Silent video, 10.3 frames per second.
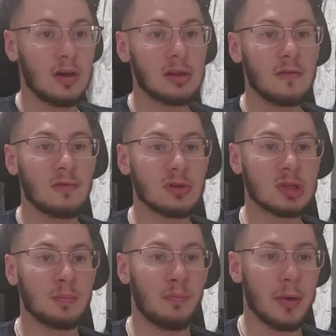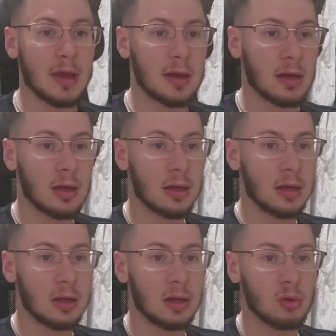even if you speak
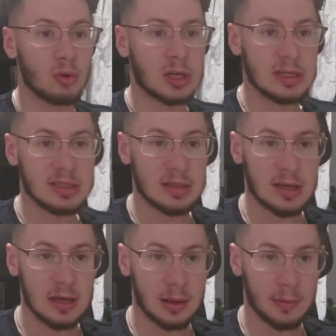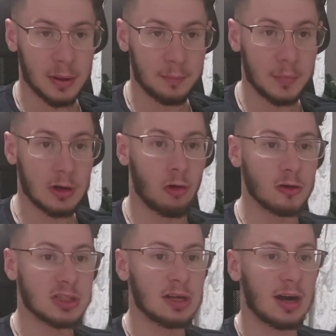to his name,
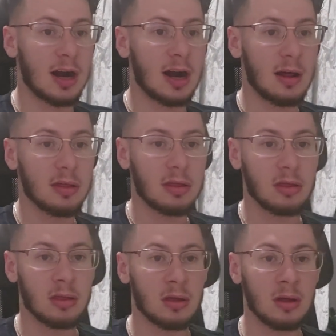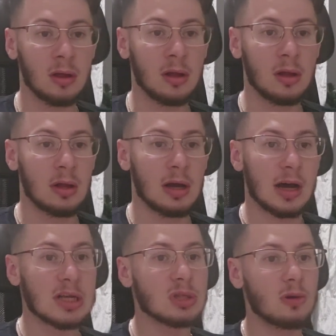because wrath
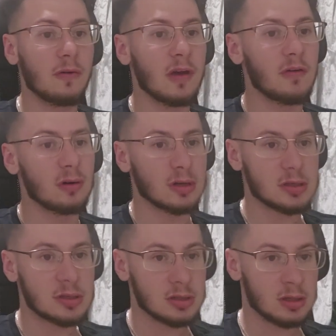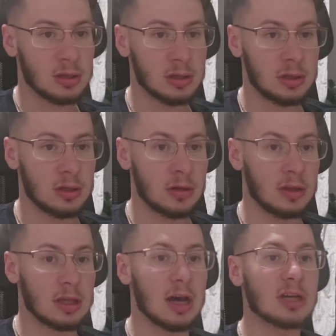has no favorites.
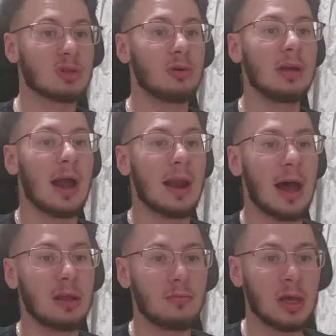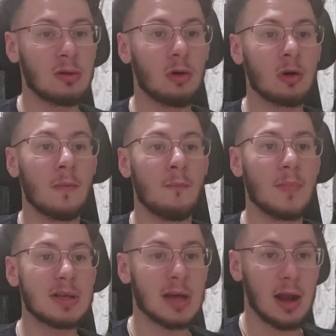It has only alignment or
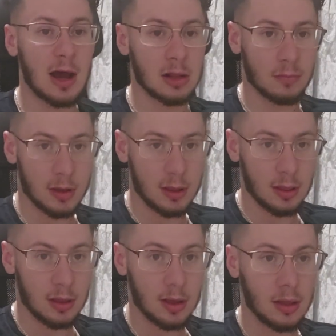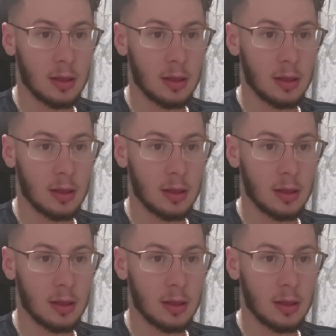misalignment.